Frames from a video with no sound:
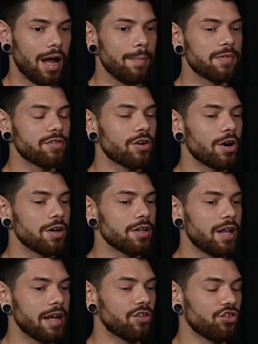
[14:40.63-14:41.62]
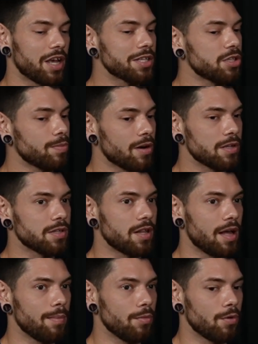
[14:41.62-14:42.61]
starting to like chest to bars a
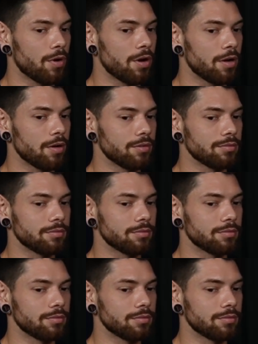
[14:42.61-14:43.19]
lot more.